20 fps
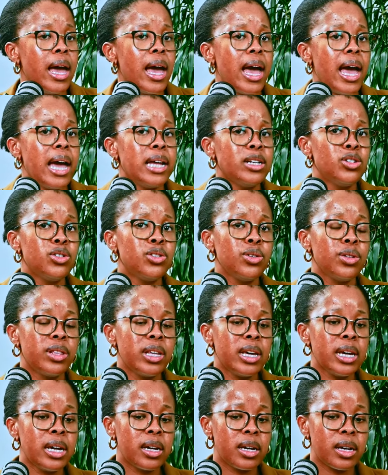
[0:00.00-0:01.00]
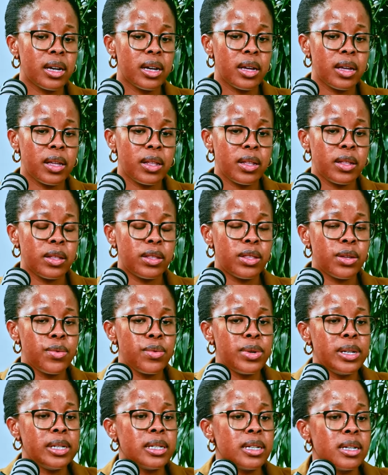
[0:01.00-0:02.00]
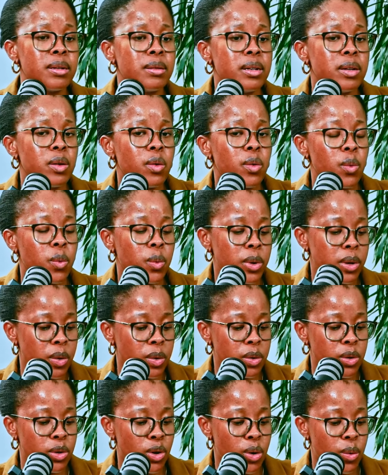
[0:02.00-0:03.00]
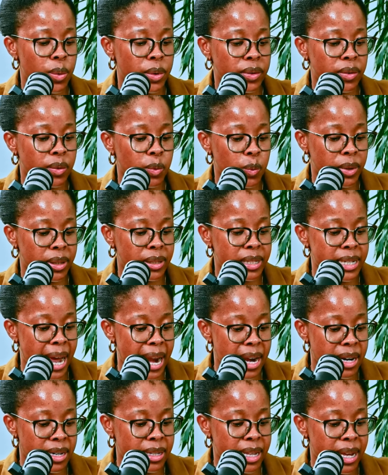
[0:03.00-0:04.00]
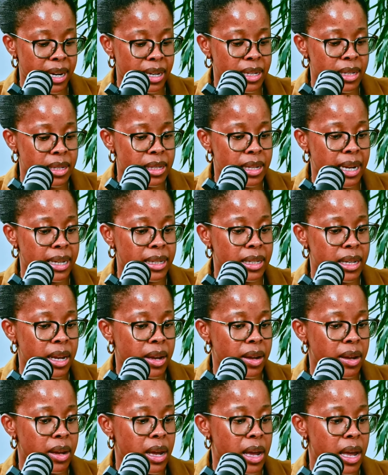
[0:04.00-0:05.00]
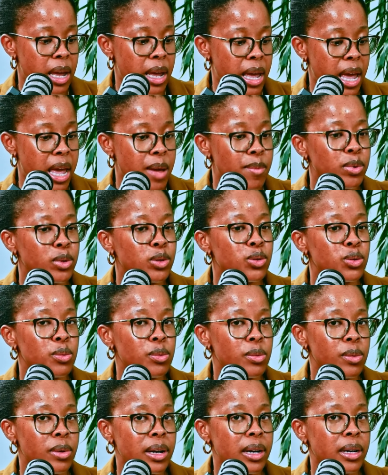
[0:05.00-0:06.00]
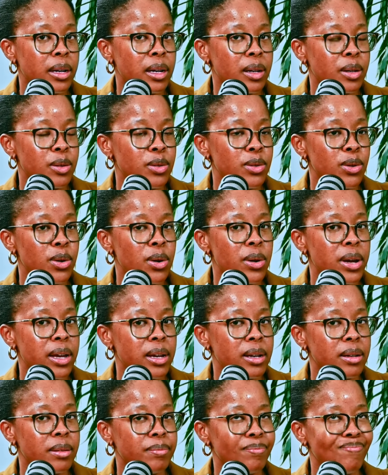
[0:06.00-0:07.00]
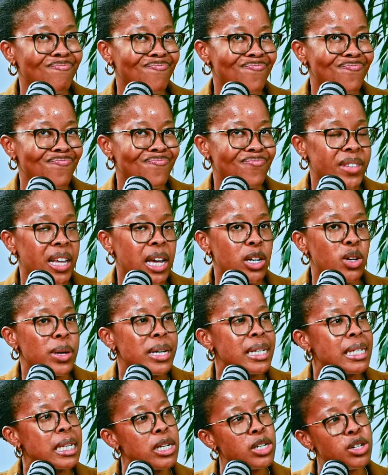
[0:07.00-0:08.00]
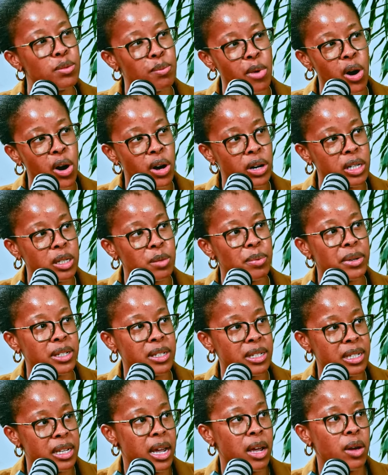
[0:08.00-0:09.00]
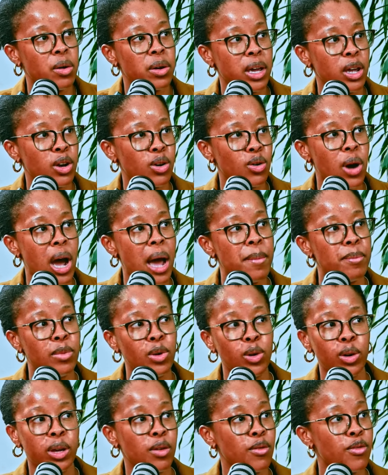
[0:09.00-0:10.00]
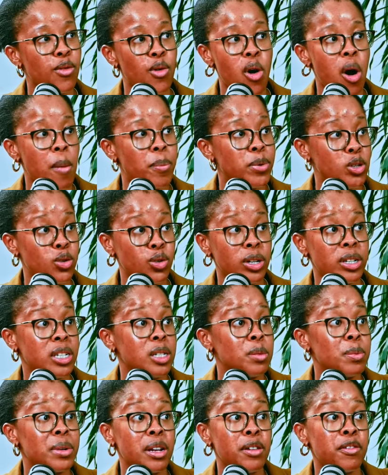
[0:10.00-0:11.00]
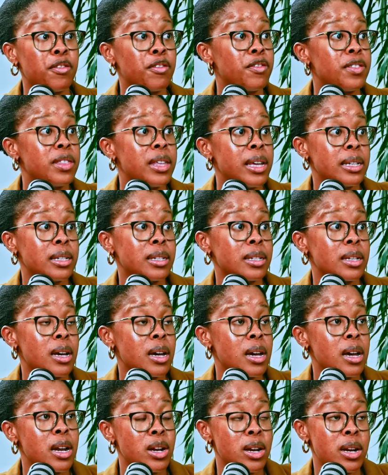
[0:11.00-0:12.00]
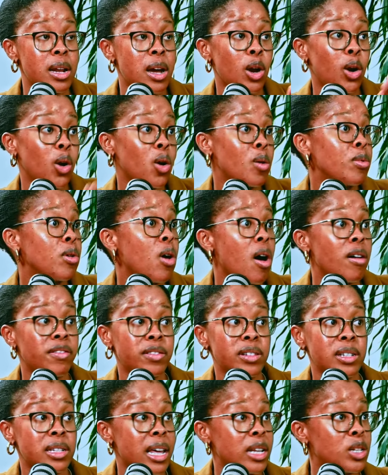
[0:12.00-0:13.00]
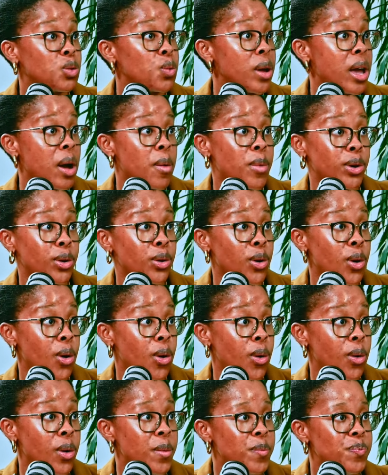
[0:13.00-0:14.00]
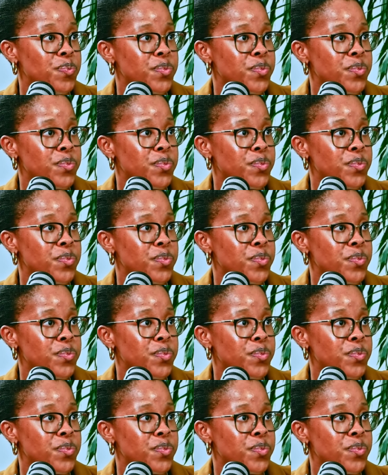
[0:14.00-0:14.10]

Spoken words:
And do you think the reason, with talent, that is that they able to, don't want to say demand, but say, okay, no, I'm looking for opportunities, but if there's a global office, that's where I want to go.